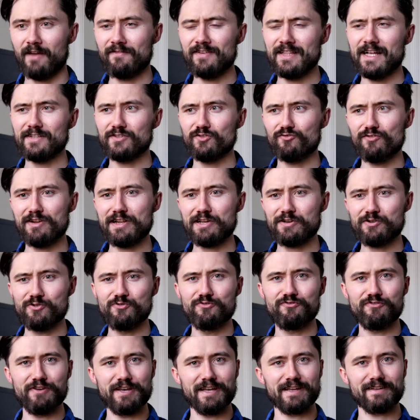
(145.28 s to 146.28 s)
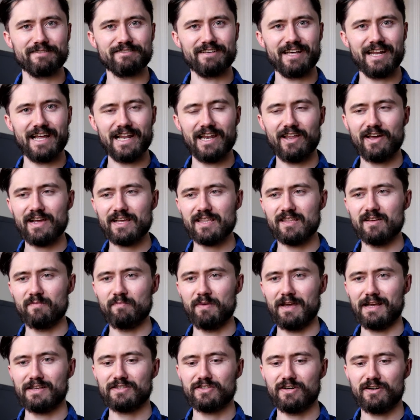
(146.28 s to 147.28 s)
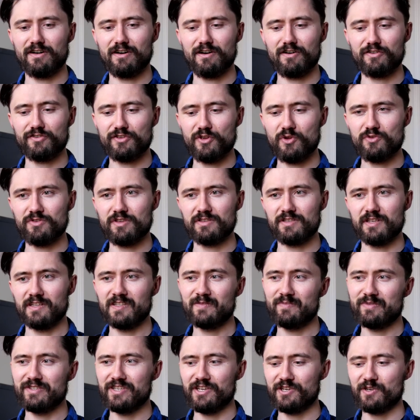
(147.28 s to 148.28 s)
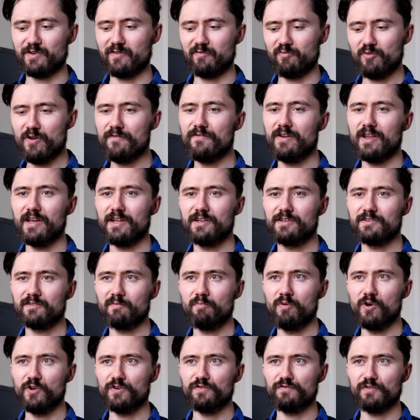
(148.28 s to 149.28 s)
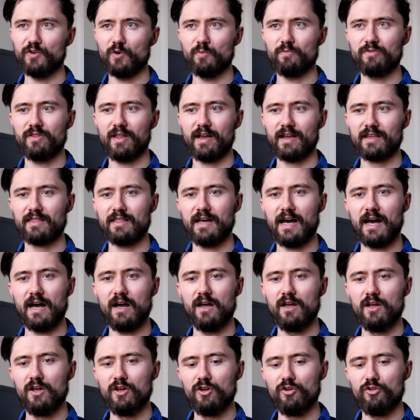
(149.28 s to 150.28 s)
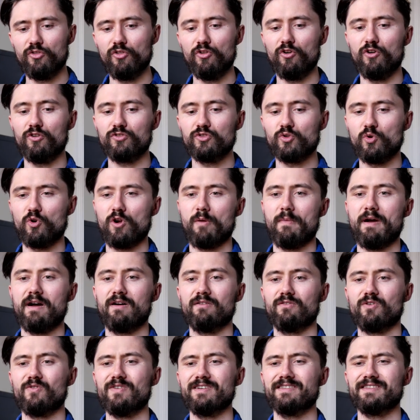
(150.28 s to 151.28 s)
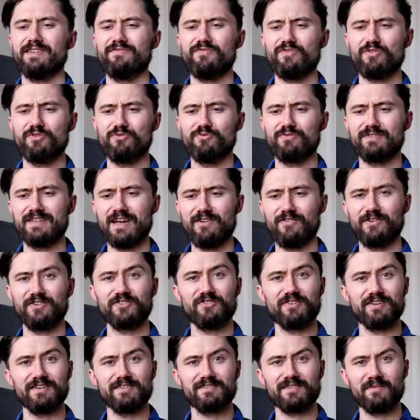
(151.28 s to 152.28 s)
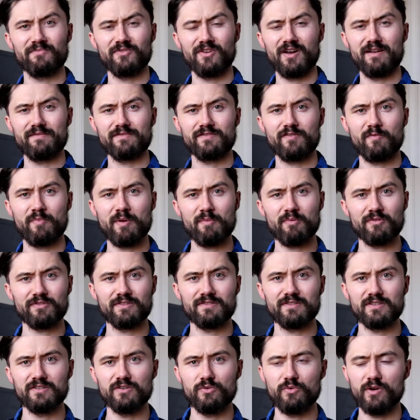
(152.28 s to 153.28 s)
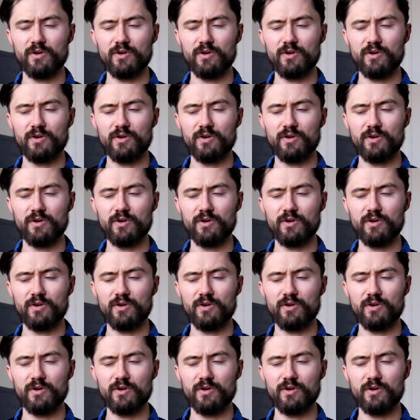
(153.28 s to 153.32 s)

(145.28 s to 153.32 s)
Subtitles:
I think that's a really cool thing, and I like that Pixar uses its position of privilege to push films like that talk about quite difficult territory sometimes for people to deal